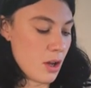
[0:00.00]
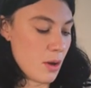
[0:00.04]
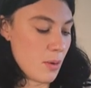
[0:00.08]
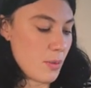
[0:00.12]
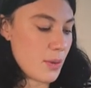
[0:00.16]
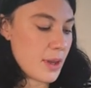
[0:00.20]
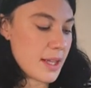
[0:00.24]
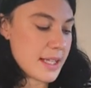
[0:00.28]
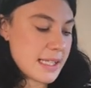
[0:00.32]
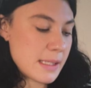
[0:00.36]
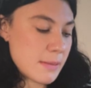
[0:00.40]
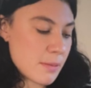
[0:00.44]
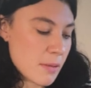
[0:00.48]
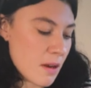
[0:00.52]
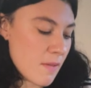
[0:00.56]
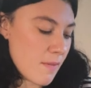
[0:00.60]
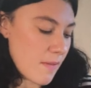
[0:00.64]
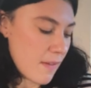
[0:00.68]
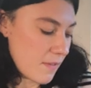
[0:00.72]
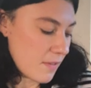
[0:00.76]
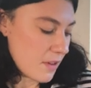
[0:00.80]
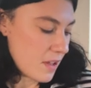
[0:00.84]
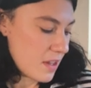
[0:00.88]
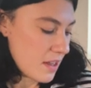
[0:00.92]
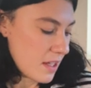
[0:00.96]
placement of
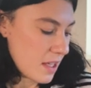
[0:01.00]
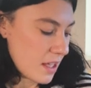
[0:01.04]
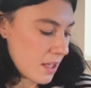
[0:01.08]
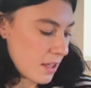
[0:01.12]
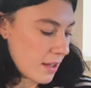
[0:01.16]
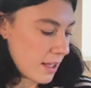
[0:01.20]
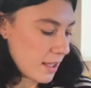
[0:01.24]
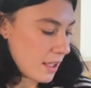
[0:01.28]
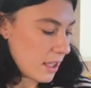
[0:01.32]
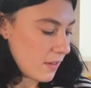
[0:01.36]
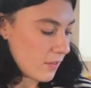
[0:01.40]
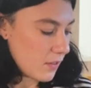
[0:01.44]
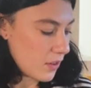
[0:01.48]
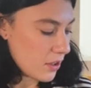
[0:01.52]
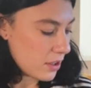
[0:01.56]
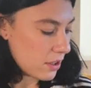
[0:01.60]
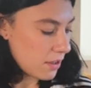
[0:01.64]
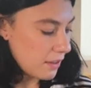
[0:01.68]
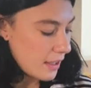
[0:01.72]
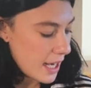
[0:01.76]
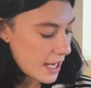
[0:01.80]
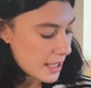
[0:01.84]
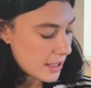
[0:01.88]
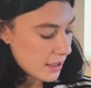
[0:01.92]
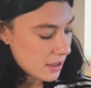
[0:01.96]
everything. Like you've got the
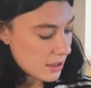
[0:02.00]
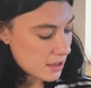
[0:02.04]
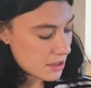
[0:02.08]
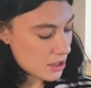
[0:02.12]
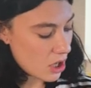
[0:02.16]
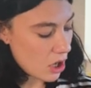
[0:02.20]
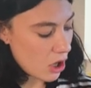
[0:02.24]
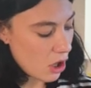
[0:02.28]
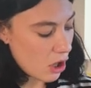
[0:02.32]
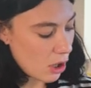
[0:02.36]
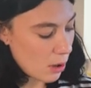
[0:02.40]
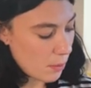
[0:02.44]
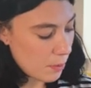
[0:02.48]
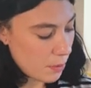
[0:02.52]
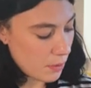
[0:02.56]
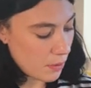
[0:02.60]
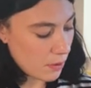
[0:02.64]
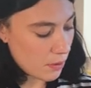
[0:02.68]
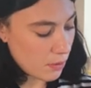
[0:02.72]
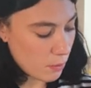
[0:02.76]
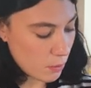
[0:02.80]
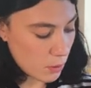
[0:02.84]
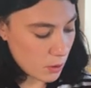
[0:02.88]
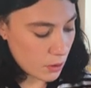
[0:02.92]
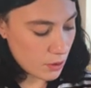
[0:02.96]
light at the top,
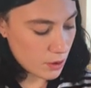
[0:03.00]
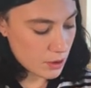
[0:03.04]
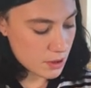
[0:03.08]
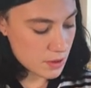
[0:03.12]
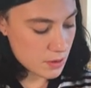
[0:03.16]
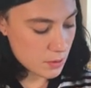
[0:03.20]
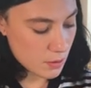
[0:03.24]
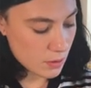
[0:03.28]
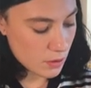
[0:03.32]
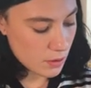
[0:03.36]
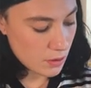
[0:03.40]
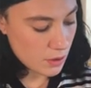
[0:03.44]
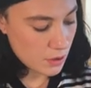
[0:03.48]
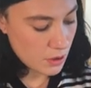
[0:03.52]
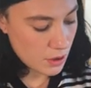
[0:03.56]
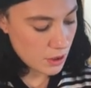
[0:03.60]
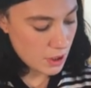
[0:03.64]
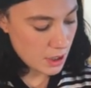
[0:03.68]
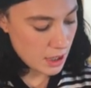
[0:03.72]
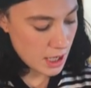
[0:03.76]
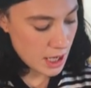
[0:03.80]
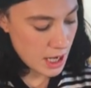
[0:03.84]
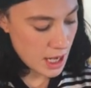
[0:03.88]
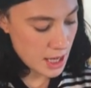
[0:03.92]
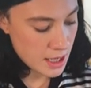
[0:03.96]
the roller door,
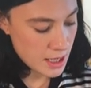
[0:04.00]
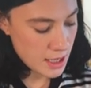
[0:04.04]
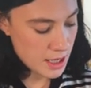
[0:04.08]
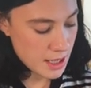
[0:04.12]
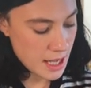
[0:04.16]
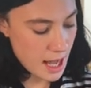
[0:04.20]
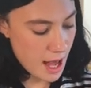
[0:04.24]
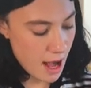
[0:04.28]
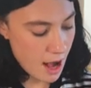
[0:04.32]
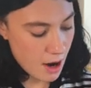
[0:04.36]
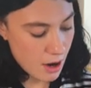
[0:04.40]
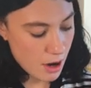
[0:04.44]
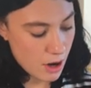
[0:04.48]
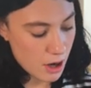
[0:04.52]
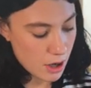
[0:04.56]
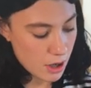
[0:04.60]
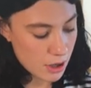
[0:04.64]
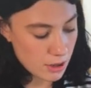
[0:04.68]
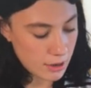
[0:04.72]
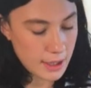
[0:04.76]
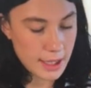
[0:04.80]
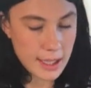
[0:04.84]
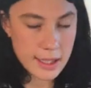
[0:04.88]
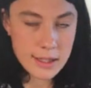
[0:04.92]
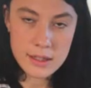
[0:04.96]
and then the
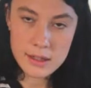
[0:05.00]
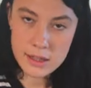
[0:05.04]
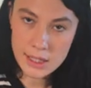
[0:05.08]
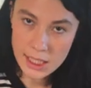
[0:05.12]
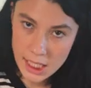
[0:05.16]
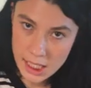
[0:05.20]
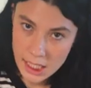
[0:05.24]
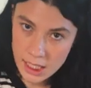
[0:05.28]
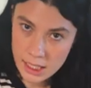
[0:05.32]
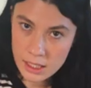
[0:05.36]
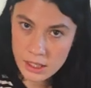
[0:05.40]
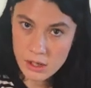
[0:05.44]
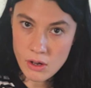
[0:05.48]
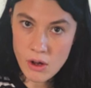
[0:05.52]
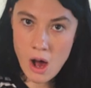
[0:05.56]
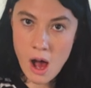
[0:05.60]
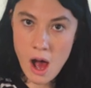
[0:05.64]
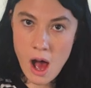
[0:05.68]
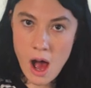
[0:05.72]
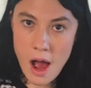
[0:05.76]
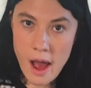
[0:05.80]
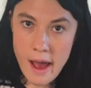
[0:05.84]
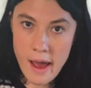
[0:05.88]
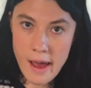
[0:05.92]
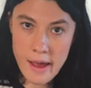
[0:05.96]
arrow like leading your
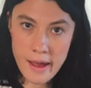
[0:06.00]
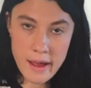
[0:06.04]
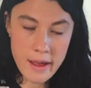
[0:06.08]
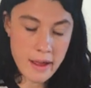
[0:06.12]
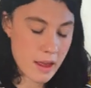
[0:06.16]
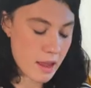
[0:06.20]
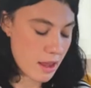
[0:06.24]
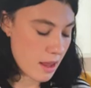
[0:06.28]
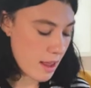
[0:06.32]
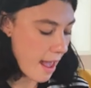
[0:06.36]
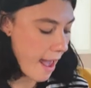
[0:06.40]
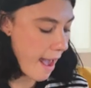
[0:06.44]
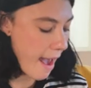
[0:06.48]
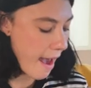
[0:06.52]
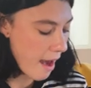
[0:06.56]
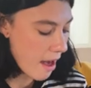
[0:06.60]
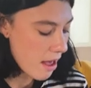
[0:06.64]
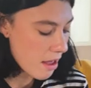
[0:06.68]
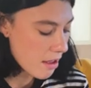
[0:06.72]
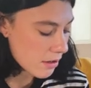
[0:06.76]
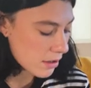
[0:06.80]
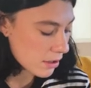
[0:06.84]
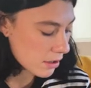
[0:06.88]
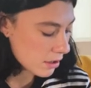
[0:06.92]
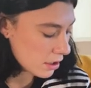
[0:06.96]
eye
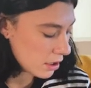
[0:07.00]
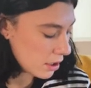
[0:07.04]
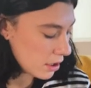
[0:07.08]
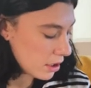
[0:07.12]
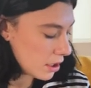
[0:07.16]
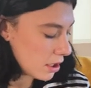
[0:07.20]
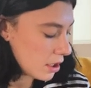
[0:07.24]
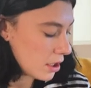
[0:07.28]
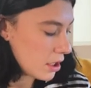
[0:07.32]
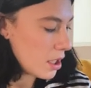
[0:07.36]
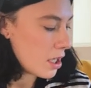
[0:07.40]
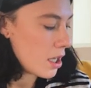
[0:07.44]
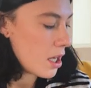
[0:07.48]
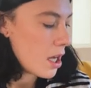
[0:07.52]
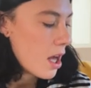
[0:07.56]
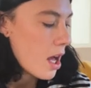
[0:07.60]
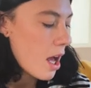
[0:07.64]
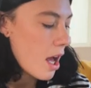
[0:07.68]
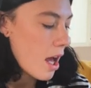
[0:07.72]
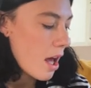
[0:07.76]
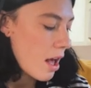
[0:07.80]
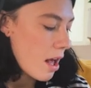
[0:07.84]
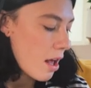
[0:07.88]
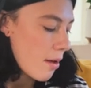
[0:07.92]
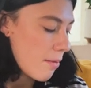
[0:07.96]
out.
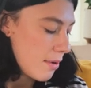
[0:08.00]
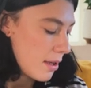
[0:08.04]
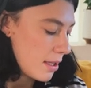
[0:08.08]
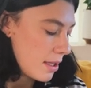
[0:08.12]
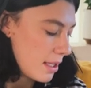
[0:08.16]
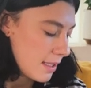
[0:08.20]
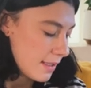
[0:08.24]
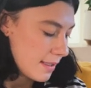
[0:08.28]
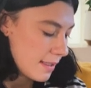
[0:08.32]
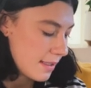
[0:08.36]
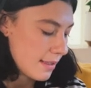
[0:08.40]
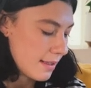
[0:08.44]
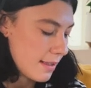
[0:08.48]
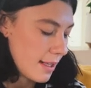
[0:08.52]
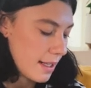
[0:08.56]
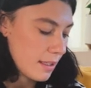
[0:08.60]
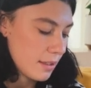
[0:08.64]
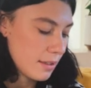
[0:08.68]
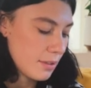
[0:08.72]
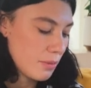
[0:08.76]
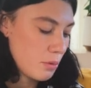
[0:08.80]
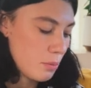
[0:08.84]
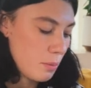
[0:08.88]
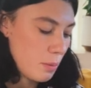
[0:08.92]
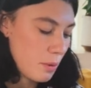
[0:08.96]
And this like
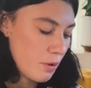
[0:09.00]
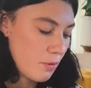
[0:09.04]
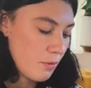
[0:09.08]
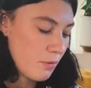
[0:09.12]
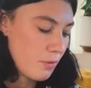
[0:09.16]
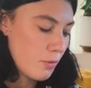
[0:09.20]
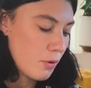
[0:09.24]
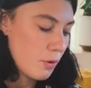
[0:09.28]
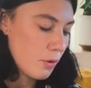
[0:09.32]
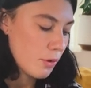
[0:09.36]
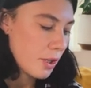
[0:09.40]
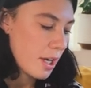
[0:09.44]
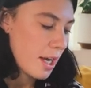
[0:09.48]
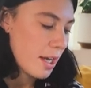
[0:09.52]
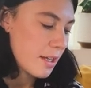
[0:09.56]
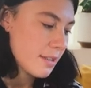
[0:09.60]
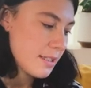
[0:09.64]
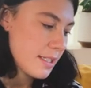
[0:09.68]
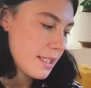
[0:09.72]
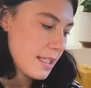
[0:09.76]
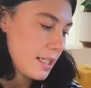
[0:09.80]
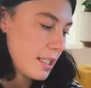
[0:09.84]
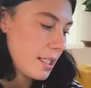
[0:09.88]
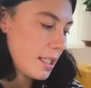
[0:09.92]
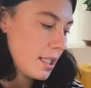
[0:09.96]
little bit of foreground
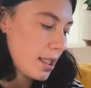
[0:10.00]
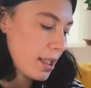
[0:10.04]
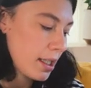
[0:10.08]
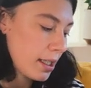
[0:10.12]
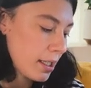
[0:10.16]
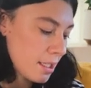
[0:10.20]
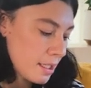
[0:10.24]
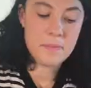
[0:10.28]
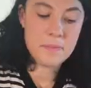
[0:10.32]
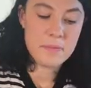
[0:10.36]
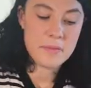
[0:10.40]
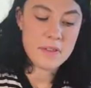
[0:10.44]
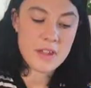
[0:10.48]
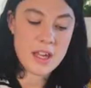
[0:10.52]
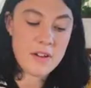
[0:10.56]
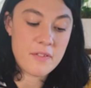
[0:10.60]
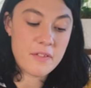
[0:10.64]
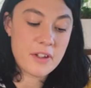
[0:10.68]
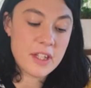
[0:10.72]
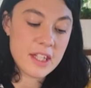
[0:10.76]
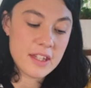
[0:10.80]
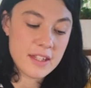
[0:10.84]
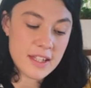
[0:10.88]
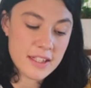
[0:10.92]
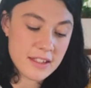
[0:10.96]
here. I
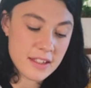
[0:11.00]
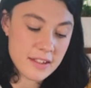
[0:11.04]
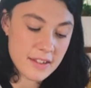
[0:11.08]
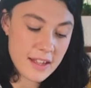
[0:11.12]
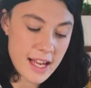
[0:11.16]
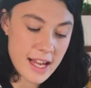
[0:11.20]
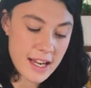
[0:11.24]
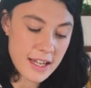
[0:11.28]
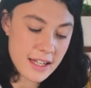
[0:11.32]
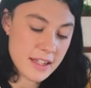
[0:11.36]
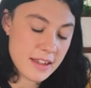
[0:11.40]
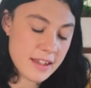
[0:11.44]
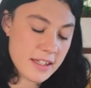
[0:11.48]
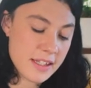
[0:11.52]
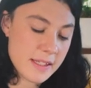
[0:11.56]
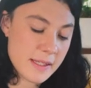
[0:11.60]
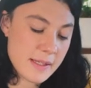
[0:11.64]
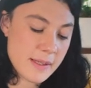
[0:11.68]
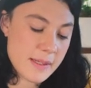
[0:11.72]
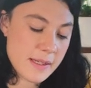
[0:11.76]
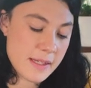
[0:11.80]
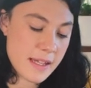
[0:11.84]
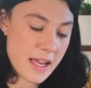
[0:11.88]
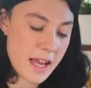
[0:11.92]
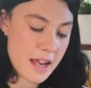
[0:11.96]
really like the light in
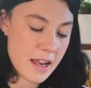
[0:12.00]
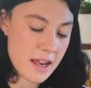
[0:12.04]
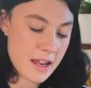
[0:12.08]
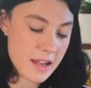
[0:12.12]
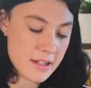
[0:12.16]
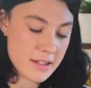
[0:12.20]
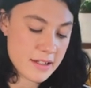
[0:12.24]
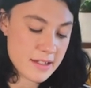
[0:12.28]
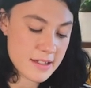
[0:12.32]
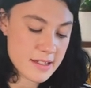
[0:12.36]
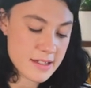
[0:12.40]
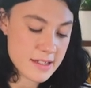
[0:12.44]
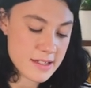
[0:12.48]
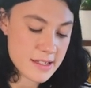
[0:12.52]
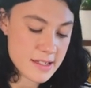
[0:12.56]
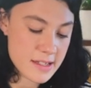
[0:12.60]
this, and